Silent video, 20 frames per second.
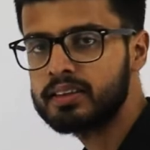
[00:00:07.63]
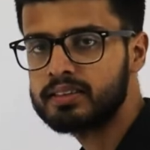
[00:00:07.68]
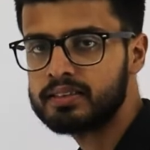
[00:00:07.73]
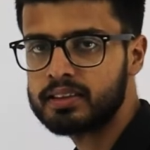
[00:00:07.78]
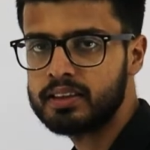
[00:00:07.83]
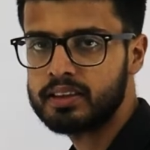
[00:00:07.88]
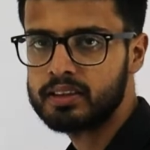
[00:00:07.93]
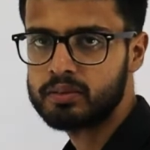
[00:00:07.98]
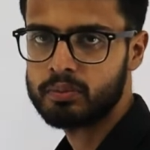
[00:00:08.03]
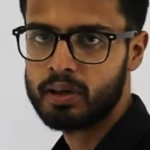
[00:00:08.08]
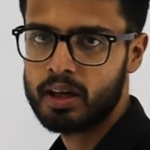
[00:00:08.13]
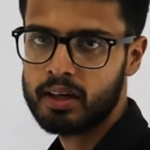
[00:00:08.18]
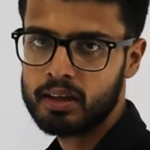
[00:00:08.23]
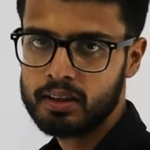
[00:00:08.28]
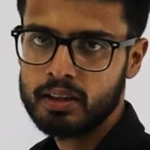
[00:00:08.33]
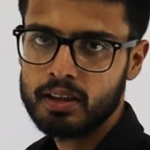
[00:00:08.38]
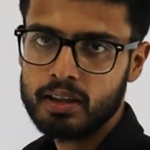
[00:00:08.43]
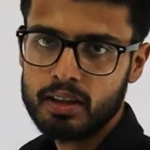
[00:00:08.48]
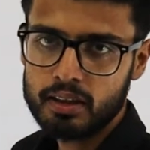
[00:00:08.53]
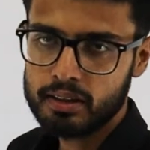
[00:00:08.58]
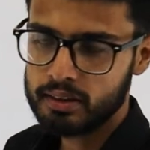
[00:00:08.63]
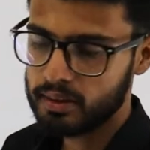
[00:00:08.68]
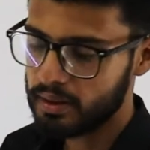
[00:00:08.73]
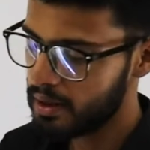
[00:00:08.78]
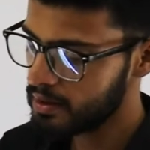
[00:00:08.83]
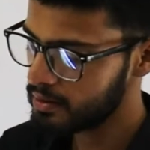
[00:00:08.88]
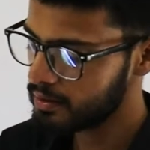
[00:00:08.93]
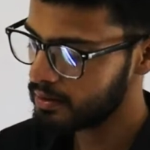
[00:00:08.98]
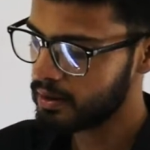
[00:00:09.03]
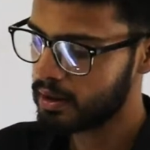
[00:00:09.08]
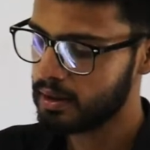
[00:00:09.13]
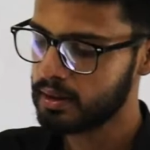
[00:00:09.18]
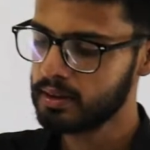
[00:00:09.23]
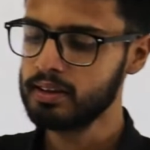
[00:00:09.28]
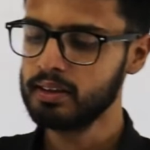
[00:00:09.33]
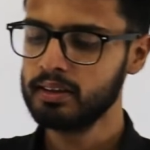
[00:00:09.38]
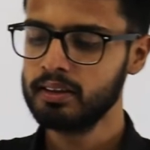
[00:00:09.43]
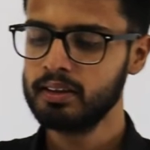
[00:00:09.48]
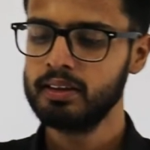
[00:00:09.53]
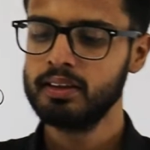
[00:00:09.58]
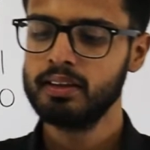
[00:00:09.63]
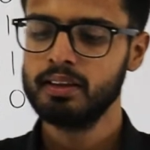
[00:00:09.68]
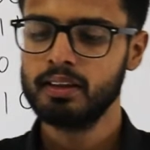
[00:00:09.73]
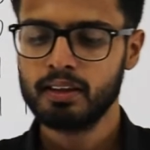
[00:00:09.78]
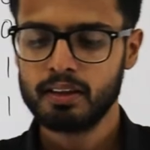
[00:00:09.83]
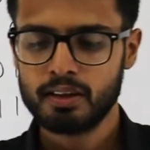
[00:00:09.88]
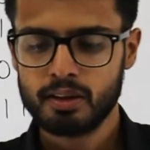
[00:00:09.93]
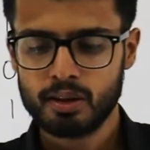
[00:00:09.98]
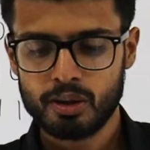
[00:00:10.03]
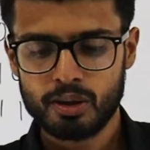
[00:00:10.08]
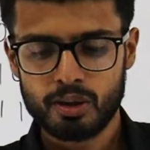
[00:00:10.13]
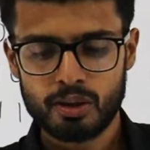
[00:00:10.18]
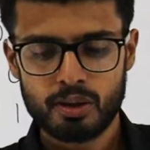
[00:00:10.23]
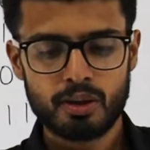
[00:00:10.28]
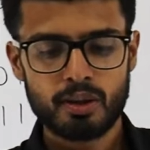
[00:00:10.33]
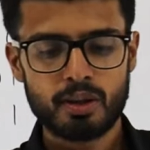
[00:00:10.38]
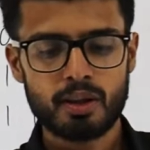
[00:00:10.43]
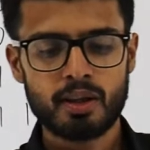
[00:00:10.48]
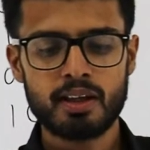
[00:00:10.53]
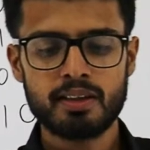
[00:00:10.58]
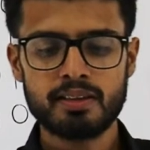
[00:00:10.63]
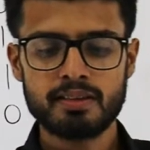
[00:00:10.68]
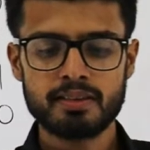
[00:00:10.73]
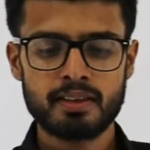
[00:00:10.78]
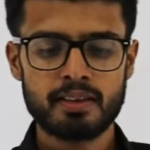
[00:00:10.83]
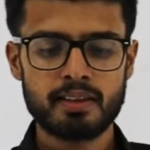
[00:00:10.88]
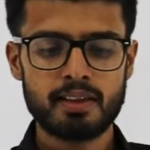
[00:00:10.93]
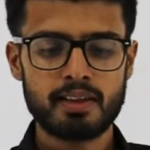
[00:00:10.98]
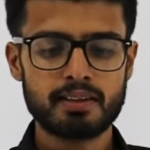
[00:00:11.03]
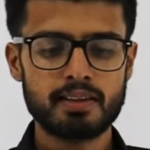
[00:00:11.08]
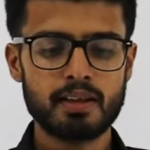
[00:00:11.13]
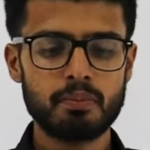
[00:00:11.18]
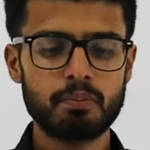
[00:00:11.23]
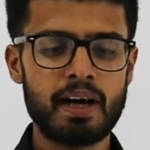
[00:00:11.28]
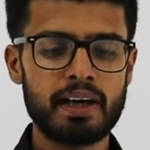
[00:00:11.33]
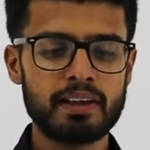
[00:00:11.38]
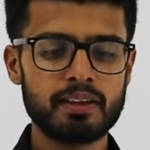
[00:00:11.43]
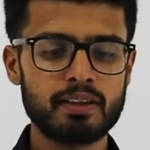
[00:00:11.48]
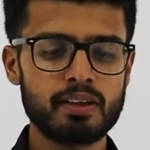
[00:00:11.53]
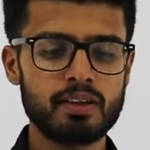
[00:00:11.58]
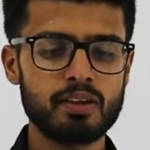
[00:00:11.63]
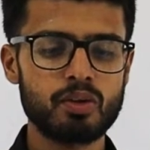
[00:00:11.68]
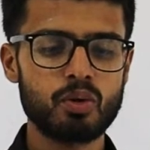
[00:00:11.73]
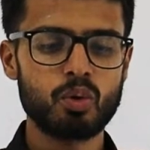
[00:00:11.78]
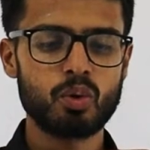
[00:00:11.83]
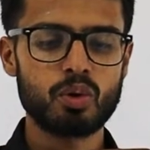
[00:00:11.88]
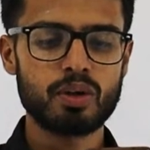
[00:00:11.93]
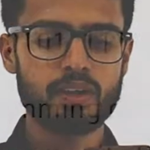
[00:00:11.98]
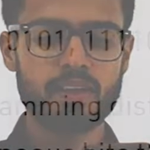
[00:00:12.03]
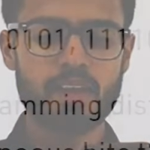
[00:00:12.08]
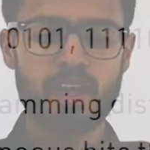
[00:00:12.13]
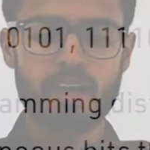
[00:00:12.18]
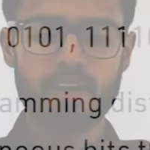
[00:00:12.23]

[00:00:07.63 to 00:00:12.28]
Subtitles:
the statement. They are saying, consider the binary code